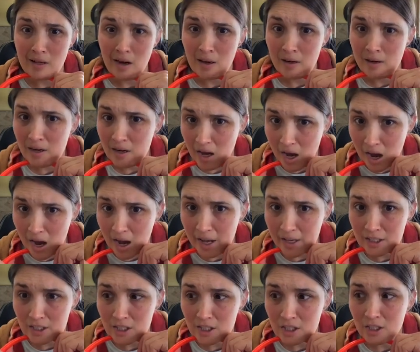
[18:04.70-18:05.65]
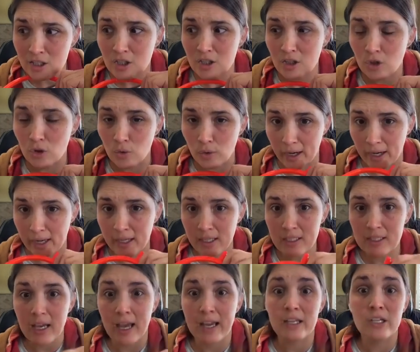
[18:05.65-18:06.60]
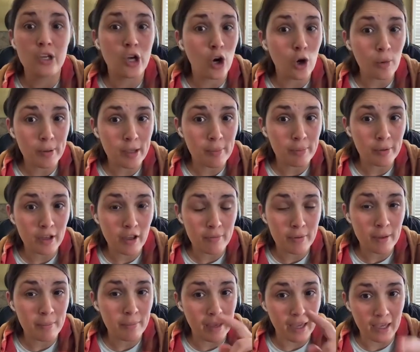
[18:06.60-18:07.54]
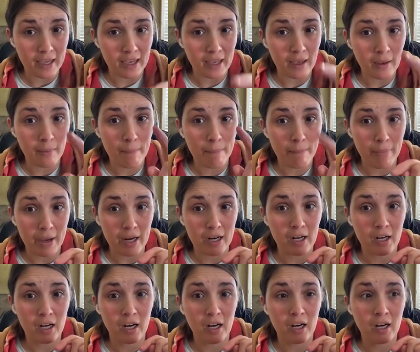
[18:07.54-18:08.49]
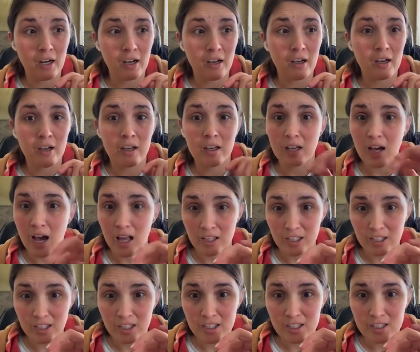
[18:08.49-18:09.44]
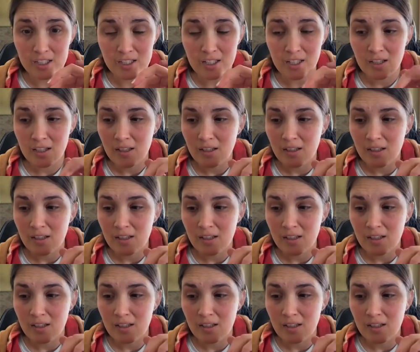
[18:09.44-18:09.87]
are not great. I know people have been making better colors.